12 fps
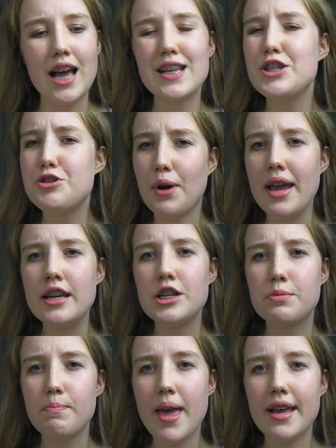a
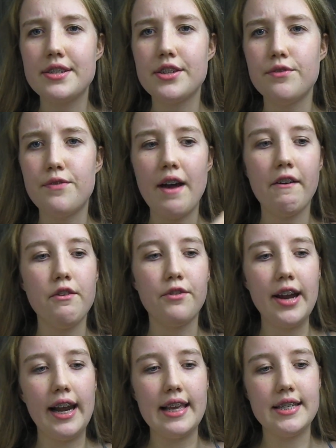strange mix of very
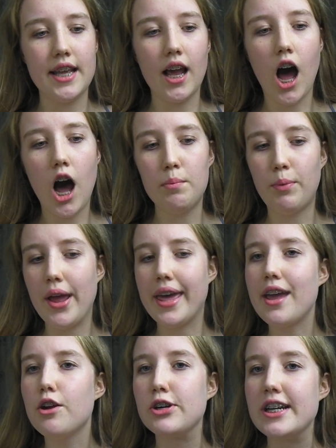realistic,
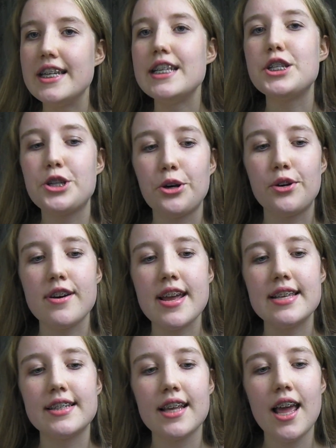heartbreaking, gritty
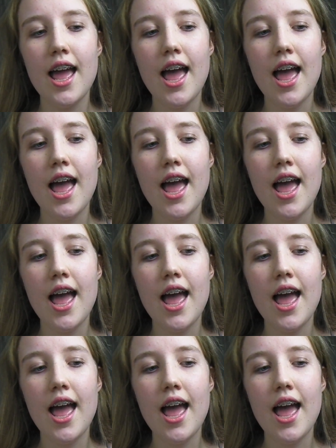stories